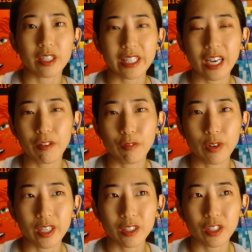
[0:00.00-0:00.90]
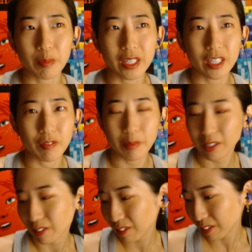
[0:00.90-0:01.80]
they have for it should make it even
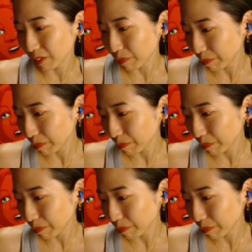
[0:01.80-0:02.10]
better. So.